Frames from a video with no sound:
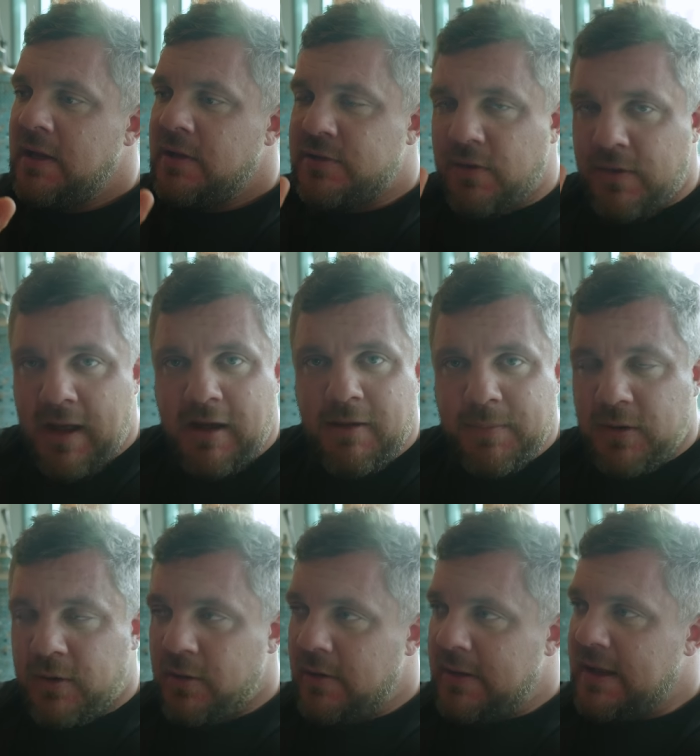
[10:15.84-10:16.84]
So that'll be
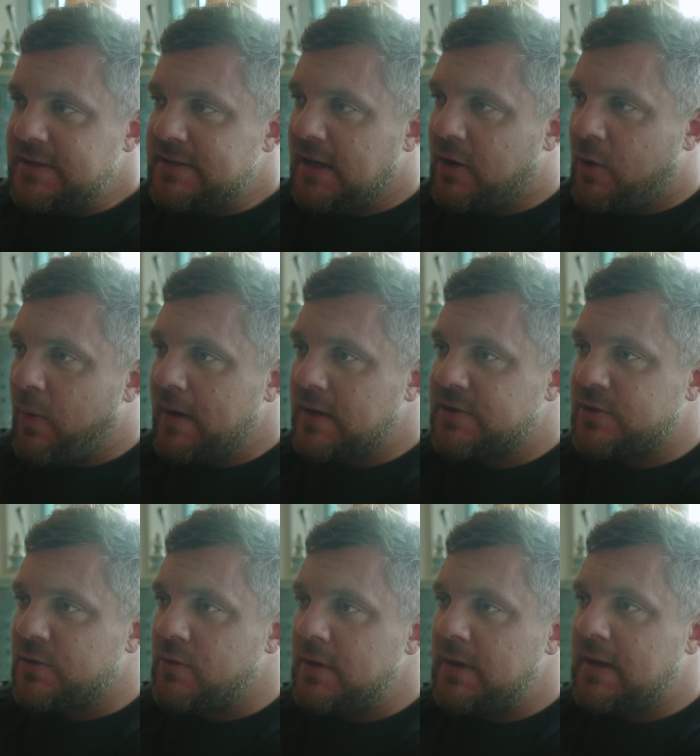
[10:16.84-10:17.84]
good. That's a quick
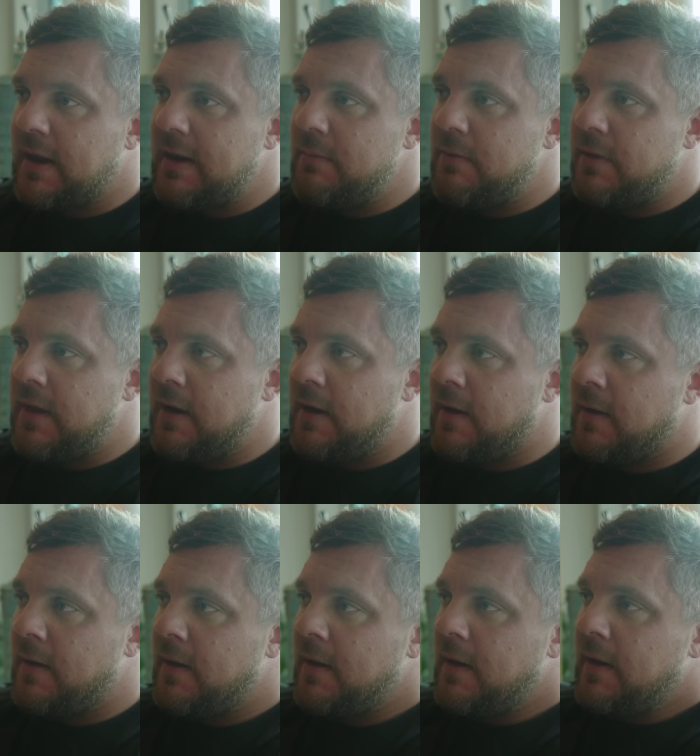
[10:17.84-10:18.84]
stone time
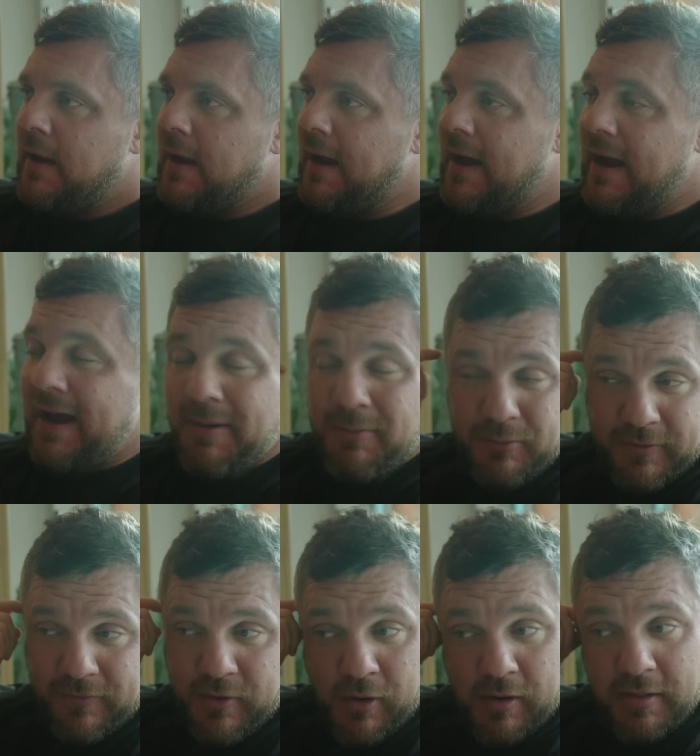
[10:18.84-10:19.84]
there. Um,
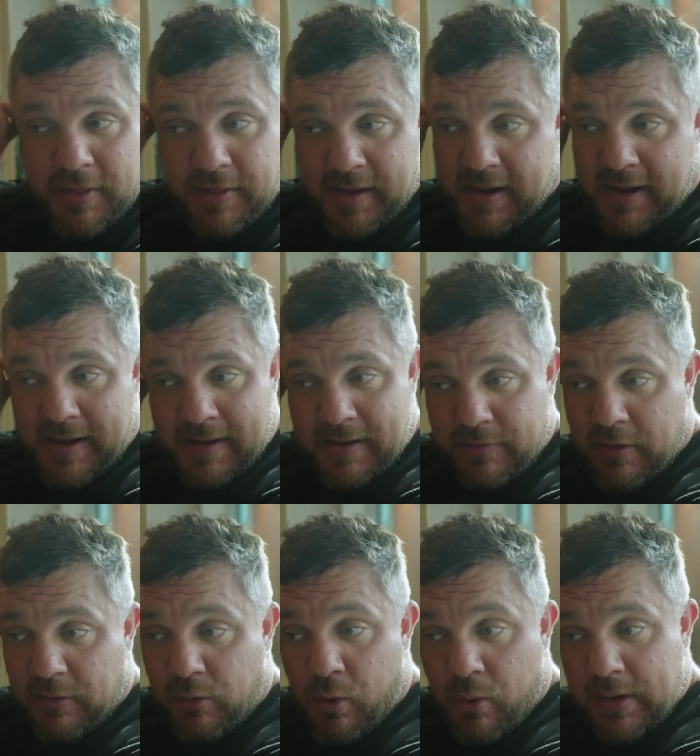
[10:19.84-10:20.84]
we've got the, the
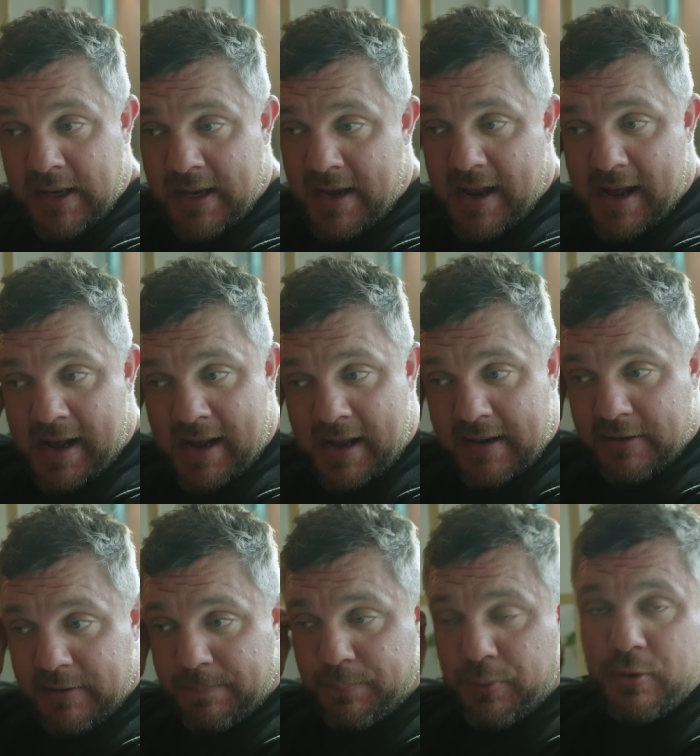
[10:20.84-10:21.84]
loading
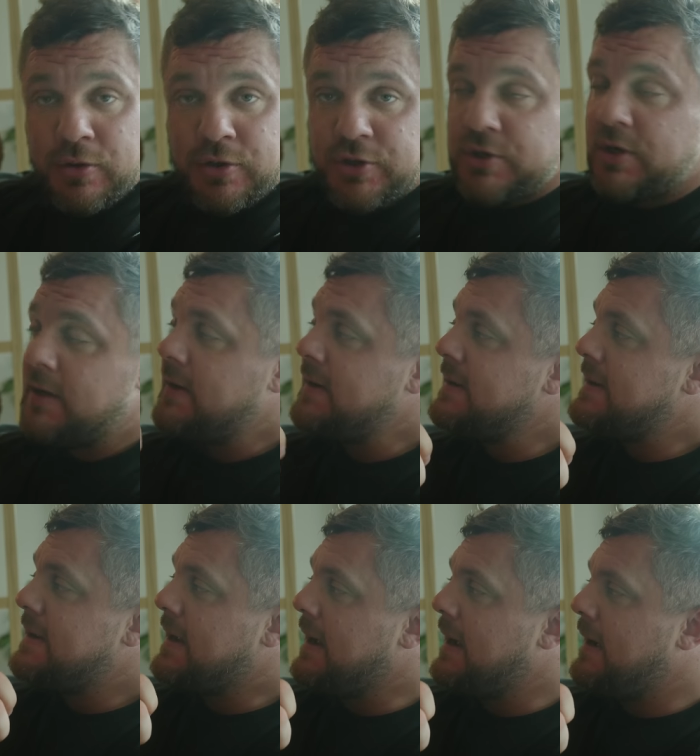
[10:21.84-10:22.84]
and push,
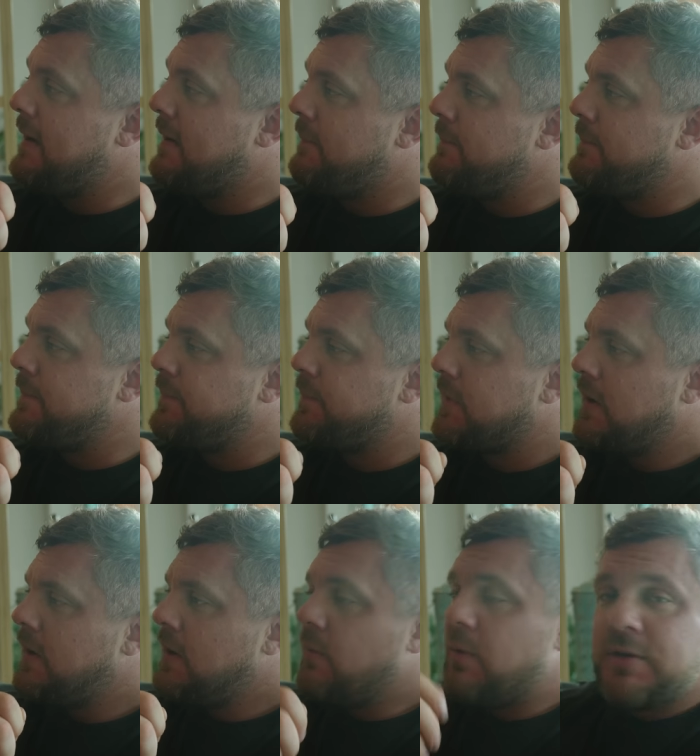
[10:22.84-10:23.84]
um,
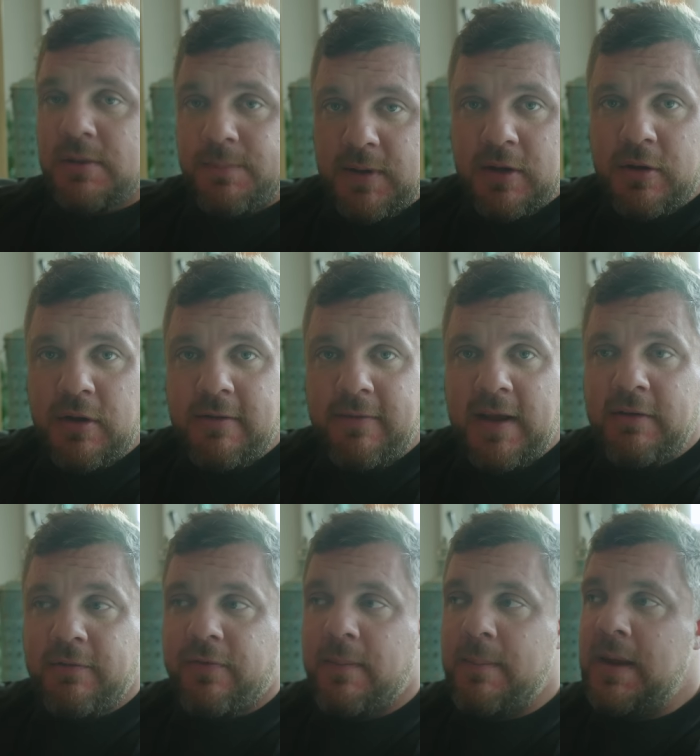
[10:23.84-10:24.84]
which will be a good
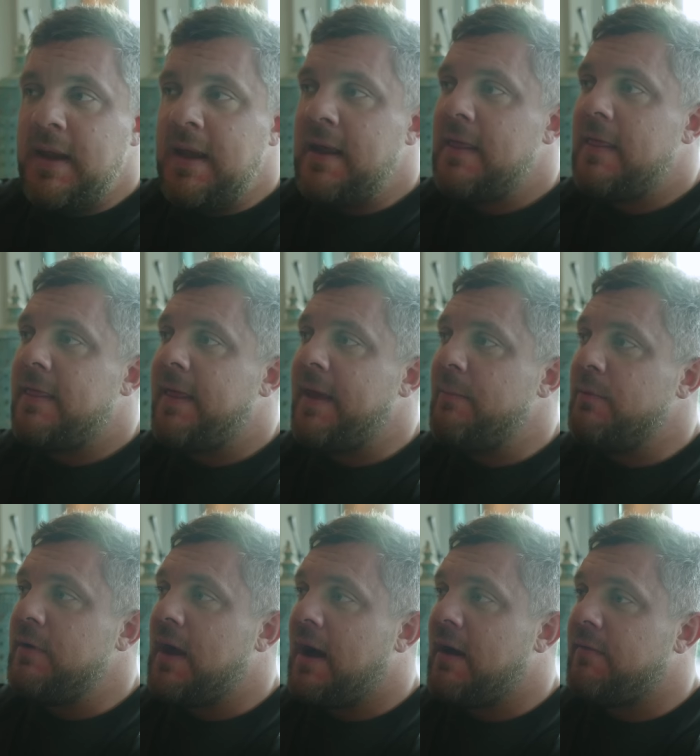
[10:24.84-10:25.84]
event for me. Then
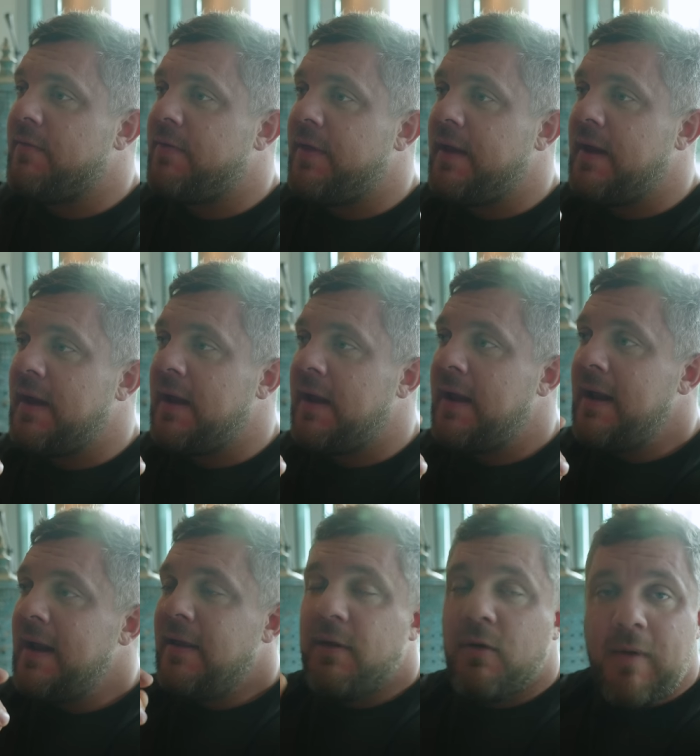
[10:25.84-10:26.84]
we have the,
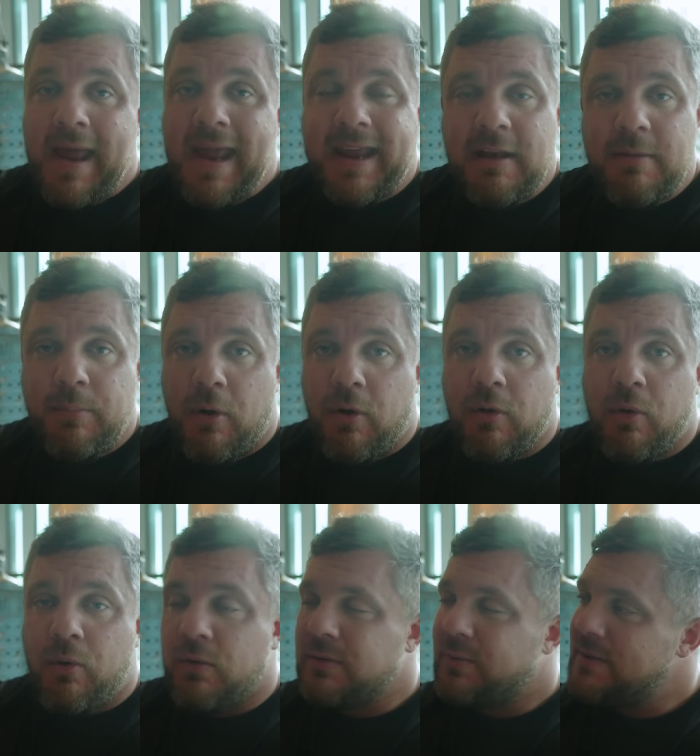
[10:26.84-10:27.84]
the wrecking ball
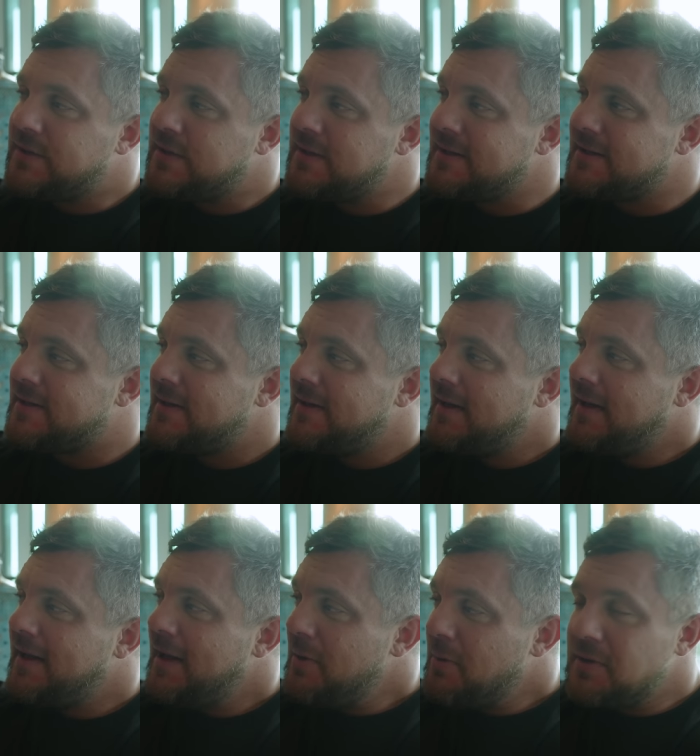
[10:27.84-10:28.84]
hold, which is
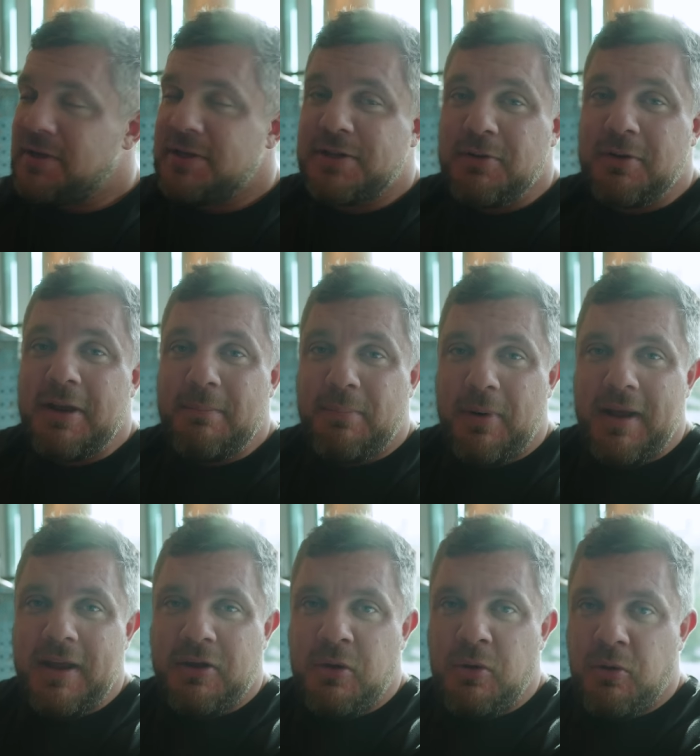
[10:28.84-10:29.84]
which is looking
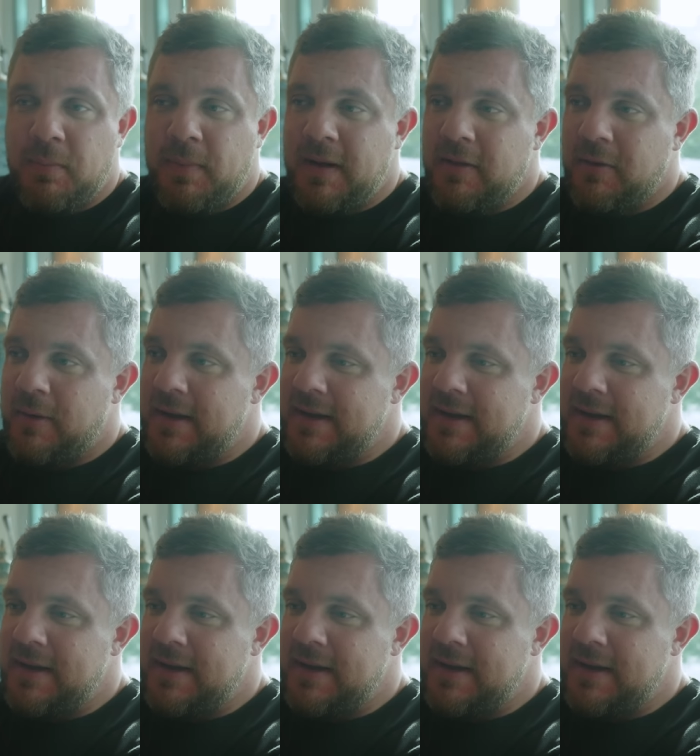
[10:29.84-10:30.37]
pretty cool, by the way.